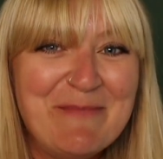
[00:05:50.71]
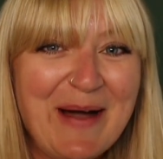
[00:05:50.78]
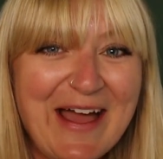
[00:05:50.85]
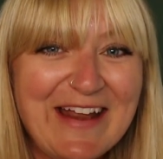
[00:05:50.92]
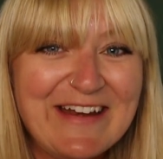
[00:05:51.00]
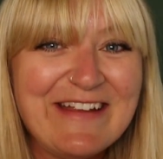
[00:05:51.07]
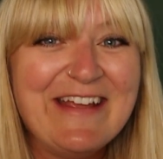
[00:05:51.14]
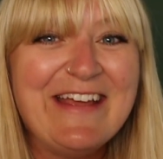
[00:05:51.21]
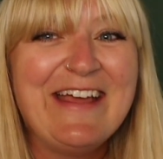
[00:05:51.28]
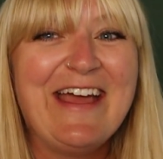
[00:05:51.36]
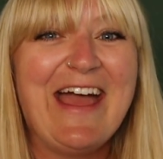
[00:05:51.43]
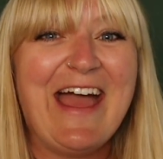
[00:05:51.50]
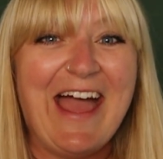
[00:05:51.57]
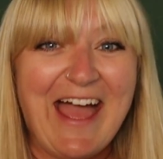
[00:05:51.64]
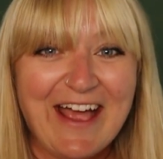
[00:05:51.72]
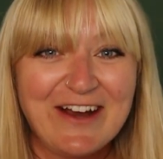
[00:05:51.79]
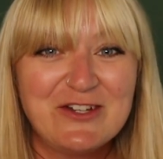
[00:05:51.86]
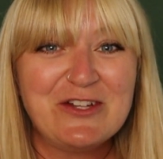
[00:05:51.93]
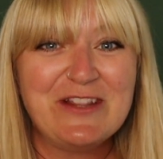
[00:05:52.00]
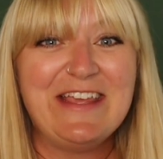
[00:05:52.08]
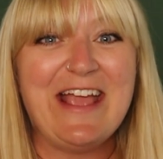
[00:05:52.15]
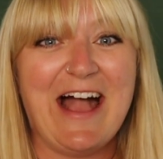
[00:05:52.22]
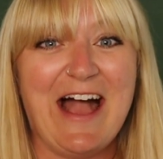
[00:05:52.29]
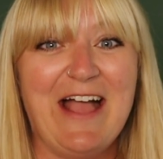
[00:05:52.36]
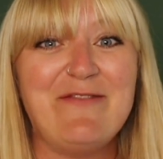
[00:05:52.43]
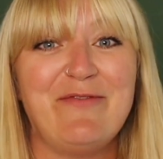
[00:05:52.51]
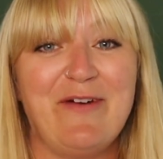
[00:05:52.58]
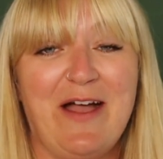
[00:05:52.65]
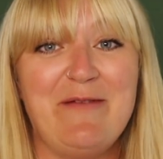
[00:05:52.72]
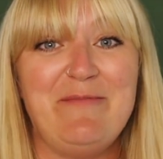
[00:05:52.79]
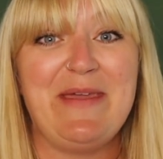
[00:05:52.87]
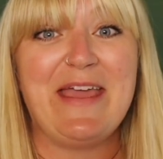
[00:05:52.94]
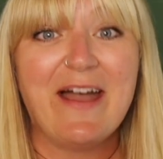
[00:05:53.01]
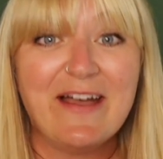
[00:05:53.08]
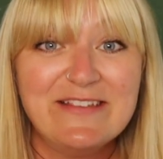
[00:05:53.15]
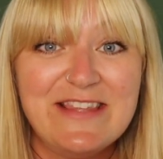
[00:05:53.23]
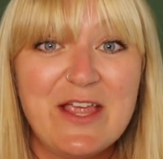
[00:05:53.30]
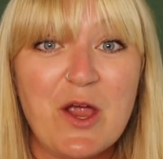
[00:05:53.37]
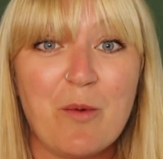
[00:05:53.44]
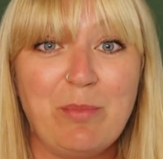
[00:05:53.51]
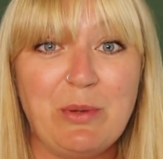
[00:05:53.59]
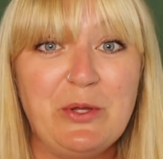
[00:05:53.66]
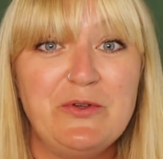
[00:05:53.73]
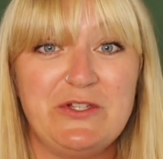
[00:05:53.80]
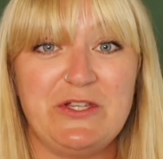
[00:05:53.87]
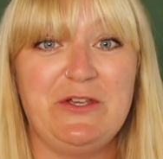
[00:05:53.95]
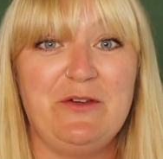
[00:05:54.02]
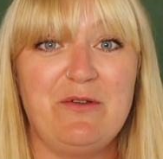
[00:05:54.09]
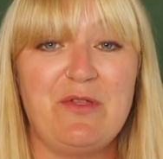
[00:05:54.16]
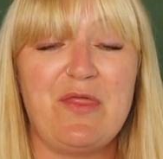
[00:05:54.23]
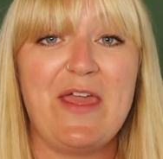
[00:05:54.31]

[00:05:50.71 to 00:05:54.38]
But Actually, I find because they are Bluetooth,